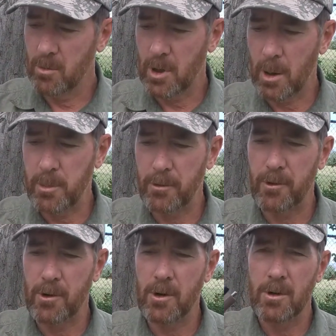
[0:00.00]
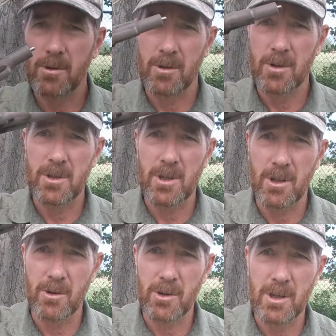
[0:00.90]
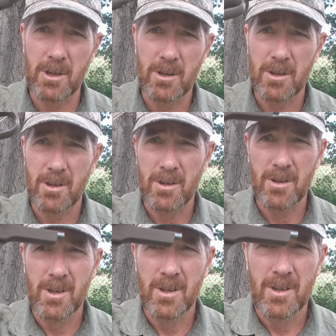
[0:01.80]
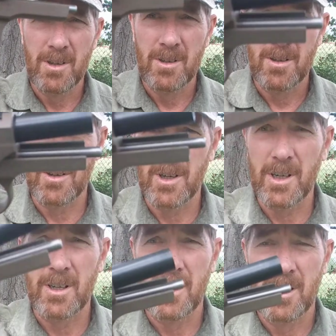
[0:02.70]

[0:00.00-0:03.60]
What I prefer, this is unloaded. All right.